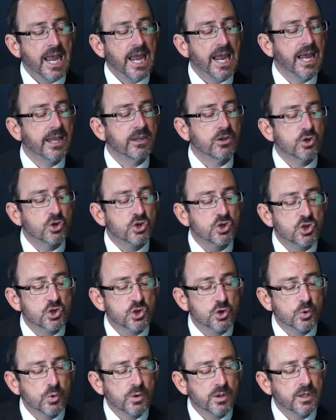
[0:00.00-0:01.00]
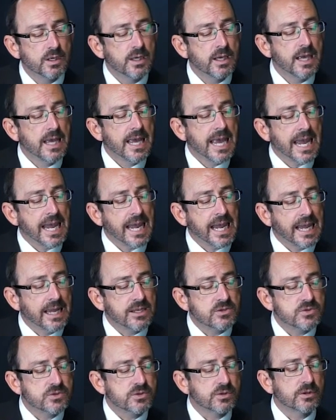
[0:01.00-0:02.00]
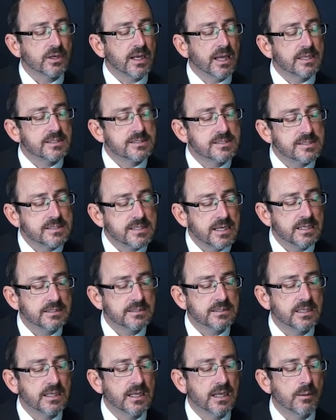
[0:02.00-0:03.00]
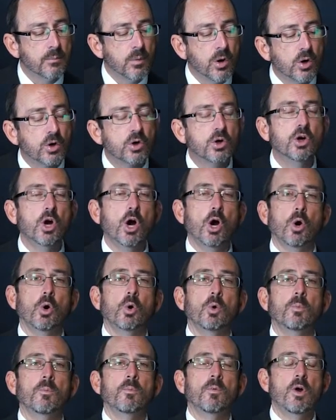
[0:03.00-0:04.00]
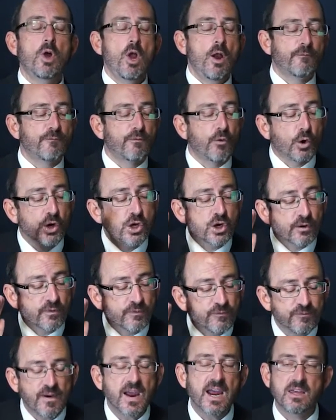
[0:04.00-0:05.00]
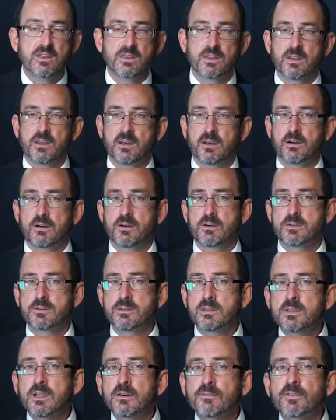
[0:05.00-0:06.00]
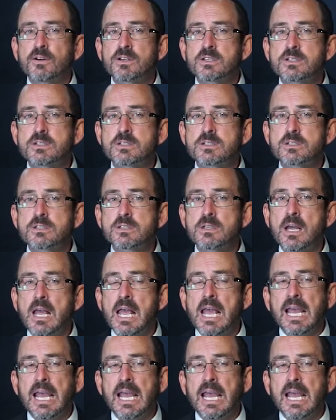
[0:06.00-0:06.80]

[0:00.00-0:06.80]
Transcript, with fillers: And Yeshua answered and said to him, Go, for your faith, here's the difference.